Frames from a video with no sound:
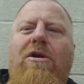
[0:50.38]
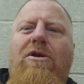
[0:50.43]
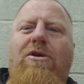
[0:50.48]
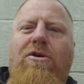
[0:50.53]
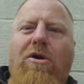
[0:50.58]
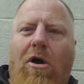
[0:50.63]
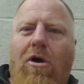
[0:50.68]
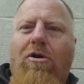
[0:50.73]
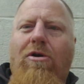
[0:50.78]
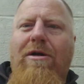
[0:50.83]

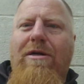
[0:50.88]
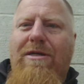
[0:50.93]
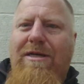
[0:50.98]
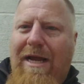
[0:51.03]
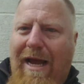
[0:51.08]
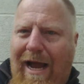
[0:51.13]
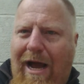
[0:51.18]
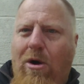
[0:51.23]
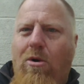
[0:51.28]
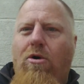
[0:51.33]
Dark
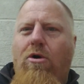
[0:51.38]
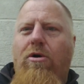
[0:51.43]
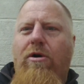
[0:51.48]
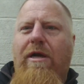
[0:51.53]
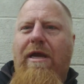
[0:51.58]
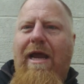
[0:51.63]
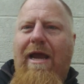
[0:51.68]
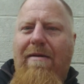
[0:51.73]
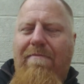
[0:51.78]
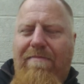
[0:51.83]
Tower
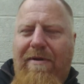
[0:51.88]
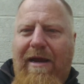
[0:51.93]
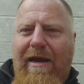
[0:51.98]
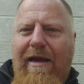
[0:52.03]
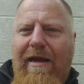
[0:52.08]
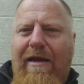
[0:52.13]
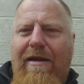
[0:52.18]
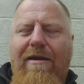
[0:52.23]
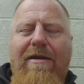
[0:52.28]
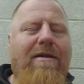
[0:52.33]

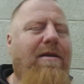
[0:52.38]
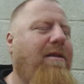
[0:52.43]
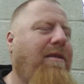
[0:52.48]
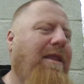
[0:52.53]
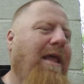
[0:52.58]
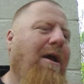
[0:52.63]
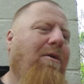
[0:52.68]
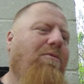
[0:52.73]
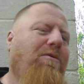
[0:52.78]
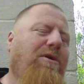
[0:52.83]
campaign
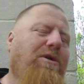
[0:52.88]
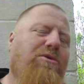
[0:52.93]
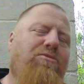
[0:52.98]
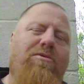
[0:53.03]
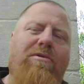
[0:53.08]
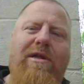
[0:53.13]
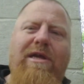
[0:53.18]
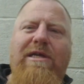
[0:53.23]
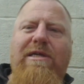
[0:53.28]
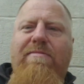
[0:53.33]
that was
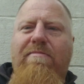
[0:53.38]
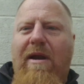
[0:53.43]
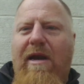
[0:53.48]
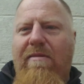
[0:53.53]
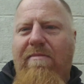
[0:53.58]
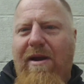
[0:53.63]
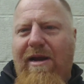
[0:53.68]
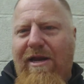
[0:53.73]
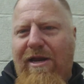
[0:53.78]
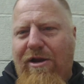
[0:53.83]
released
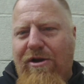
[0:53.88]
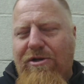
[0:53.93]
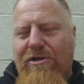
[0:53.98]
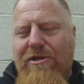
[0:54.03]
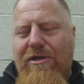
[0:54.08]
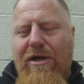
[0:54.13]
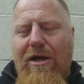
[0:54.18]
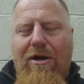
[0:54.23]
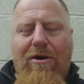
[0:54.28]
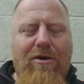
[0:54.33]
many, many
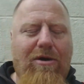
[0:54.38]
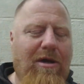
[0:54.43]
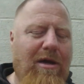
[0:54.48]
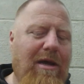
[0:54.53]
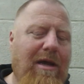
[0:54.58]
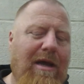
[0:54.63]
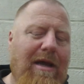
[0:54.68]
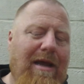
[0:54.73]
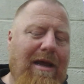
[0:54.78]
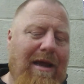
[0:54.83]
years ago.
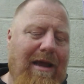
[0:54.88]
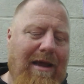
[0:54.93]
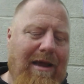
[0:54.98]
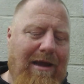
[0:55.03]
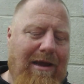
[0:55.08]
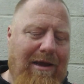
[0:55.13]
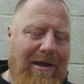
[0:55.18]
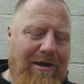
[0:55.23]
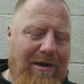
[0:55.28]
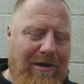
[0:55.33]

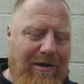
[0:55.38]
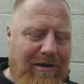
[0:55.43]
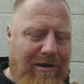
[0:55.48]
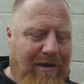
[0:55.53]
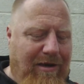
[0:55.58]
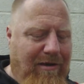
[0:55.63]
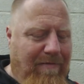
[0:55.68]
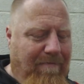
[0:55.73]
And